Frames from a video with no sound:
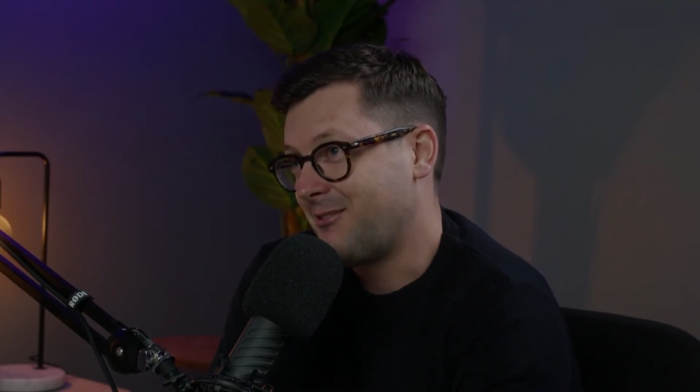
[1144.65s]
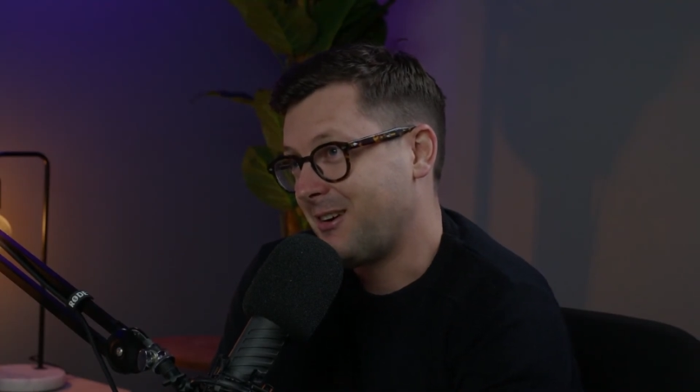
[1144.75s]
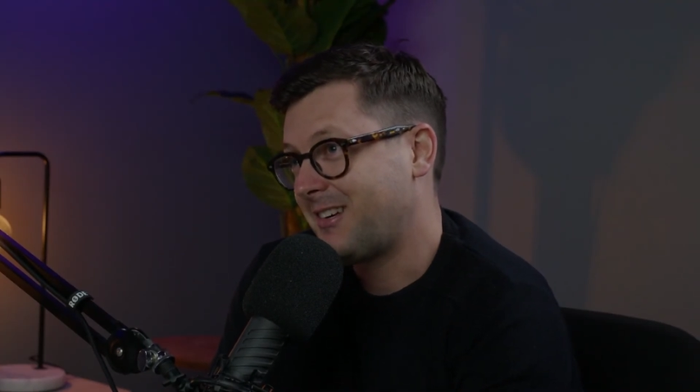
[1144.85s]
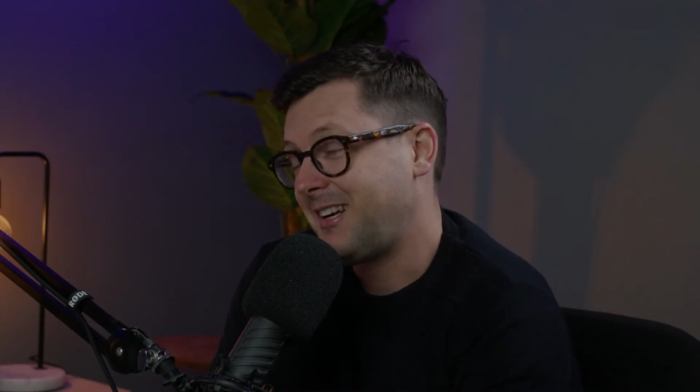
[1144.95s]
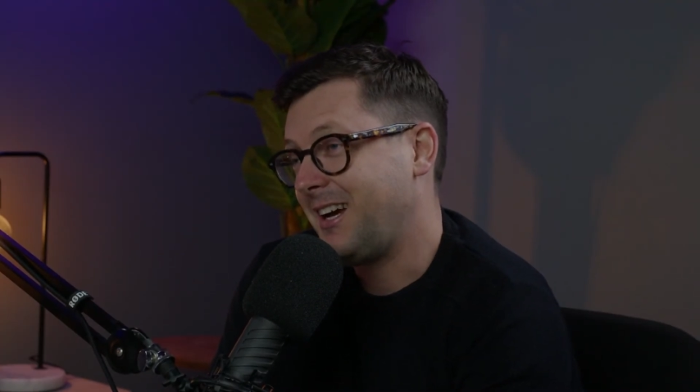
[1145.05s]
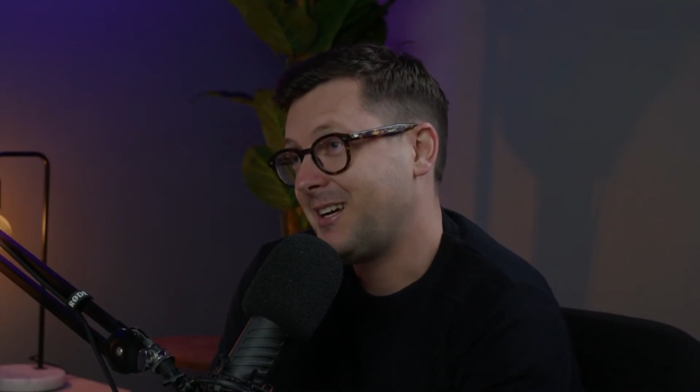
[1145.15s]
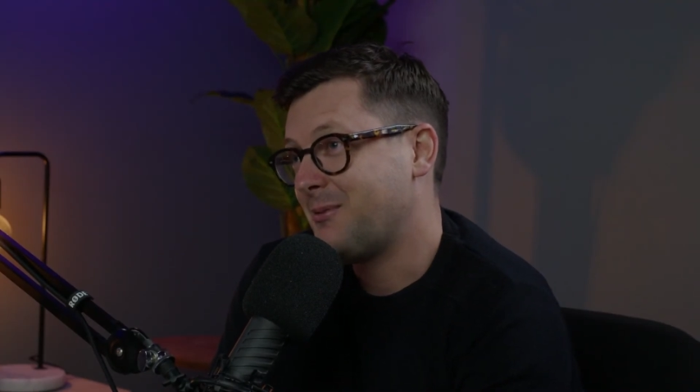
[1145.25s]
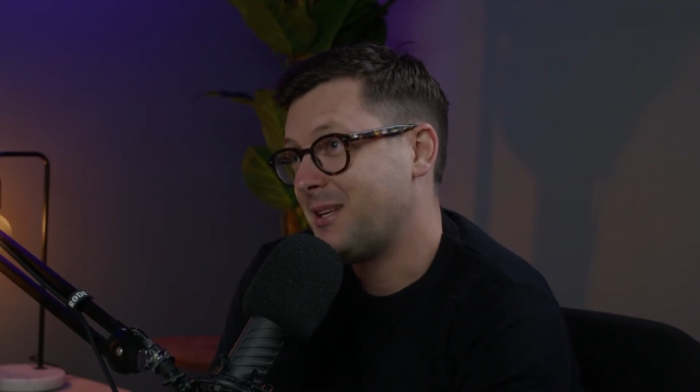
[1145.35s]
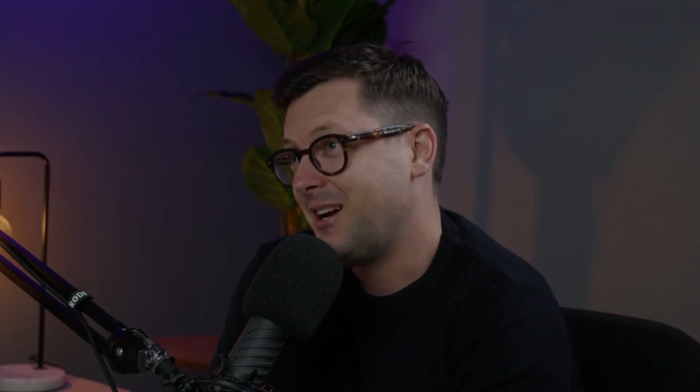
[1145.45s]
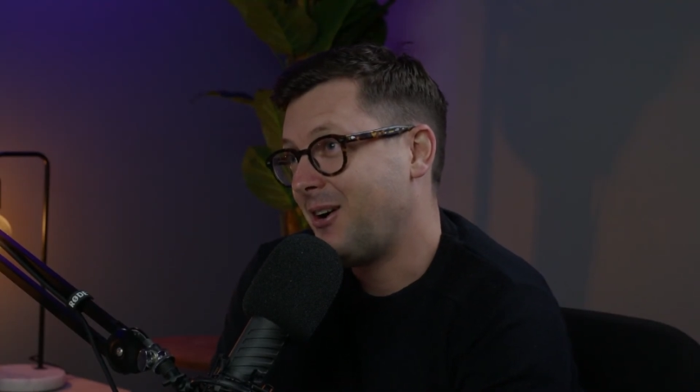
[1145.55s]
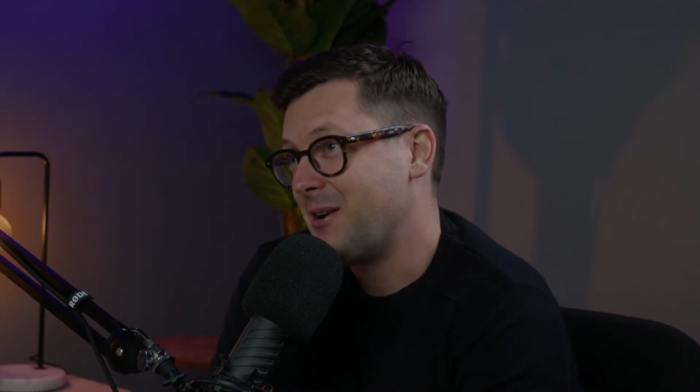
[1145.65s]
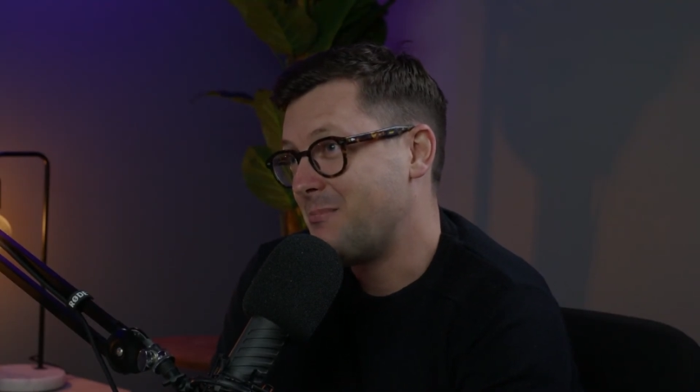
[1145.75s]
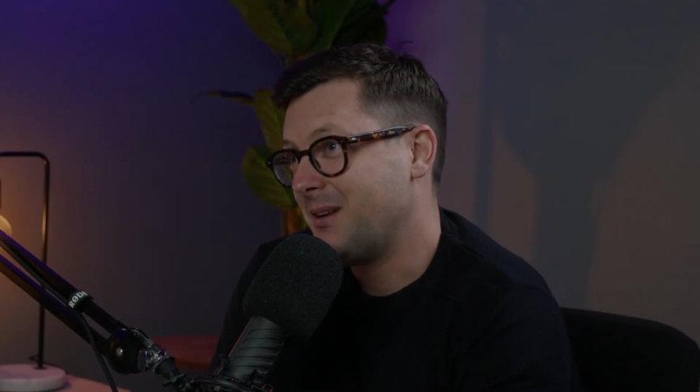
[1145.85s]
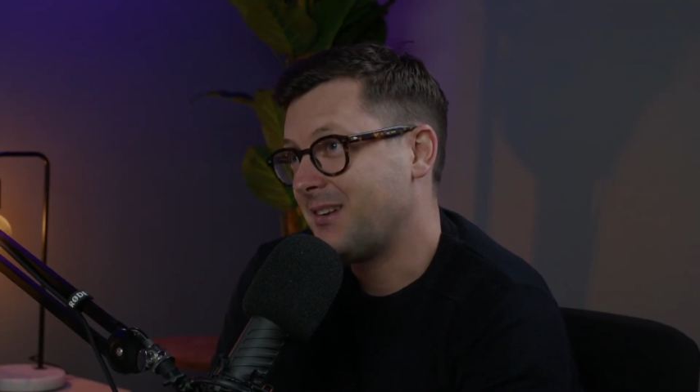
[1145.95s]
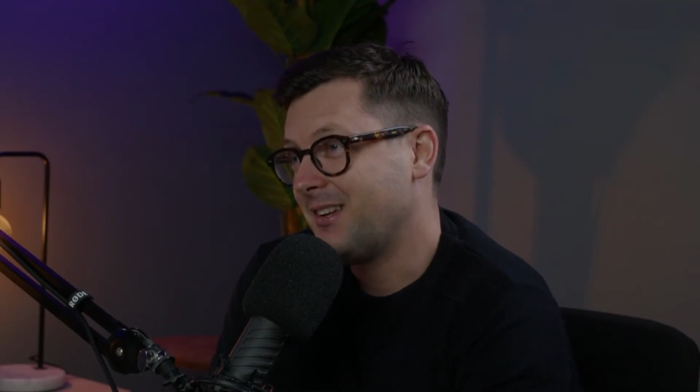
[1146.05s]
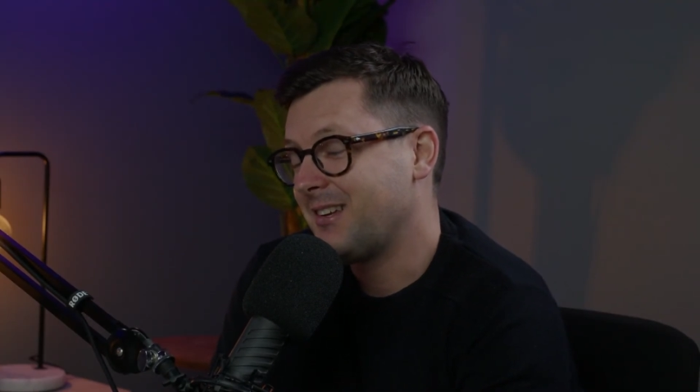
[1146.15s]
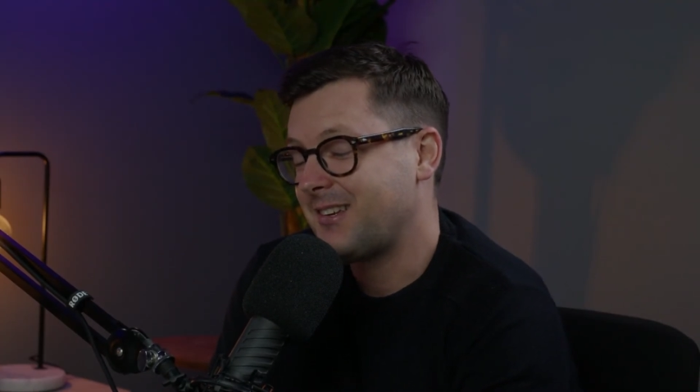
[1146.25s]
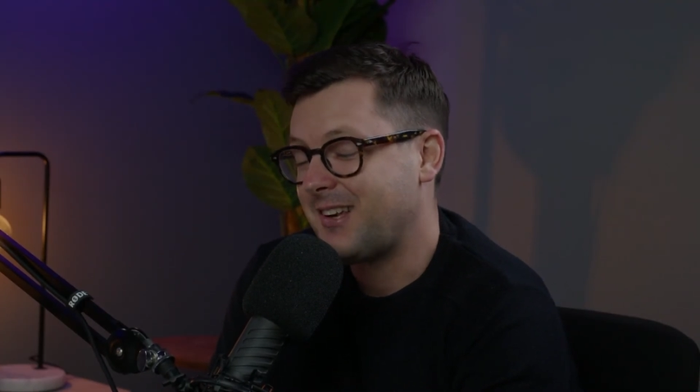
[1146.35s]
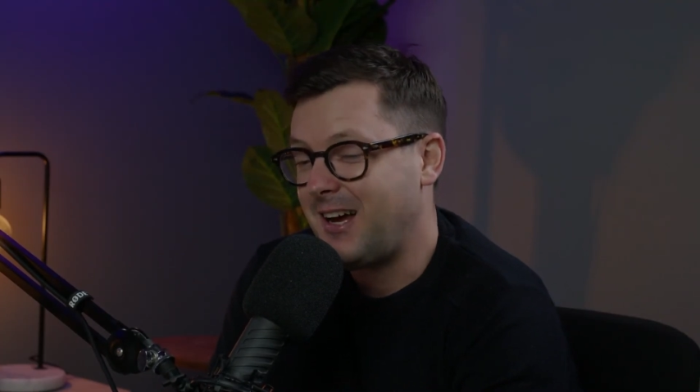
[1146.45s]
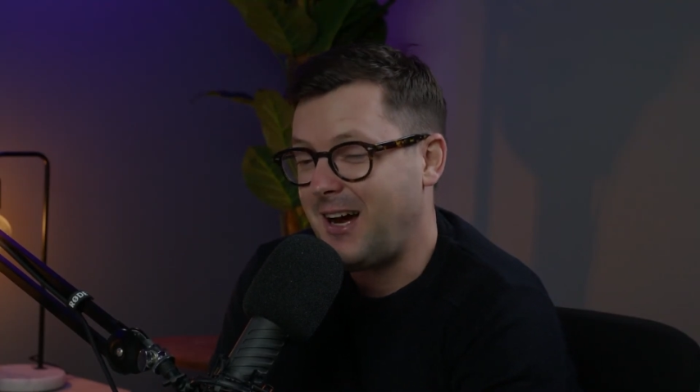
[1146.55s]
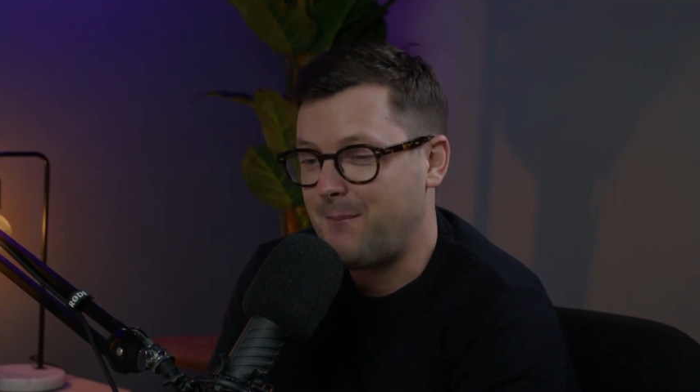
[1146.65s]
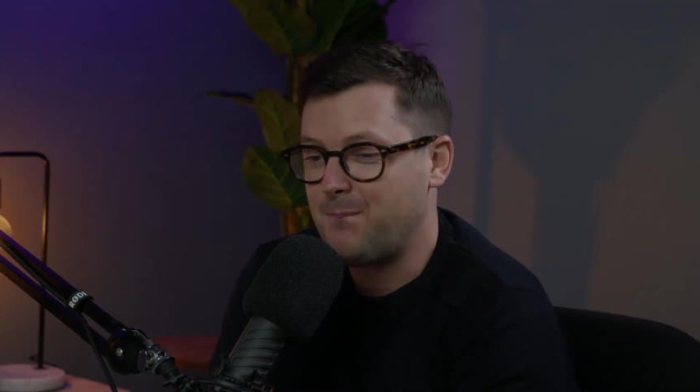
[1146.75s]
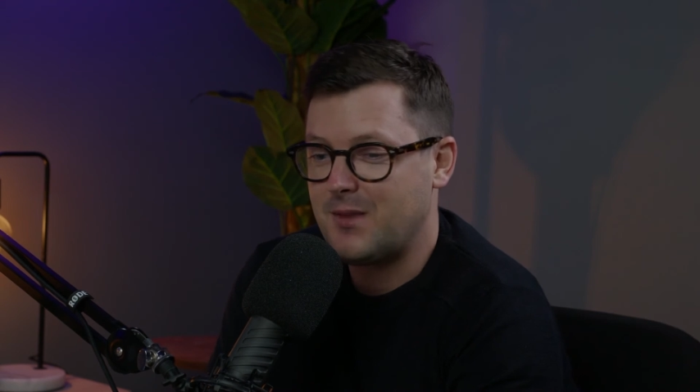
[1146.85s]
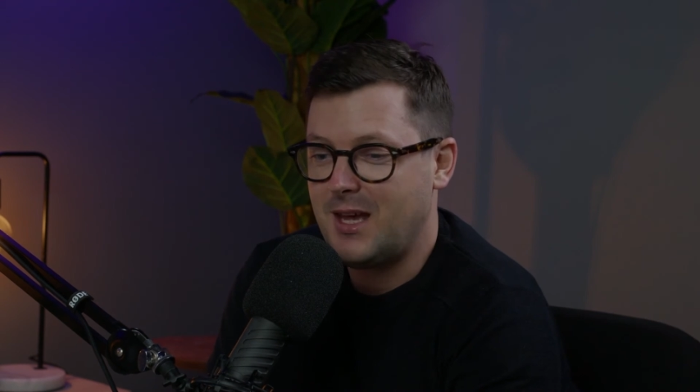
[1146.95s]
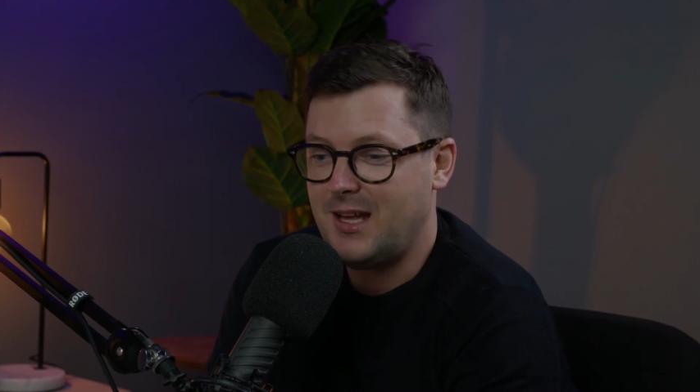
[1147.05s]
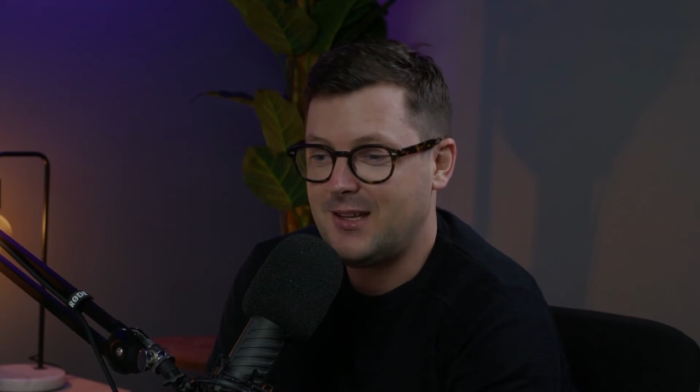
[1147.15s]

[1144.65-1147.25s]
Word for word: a risk taker when you own a business, um, mm-hmm.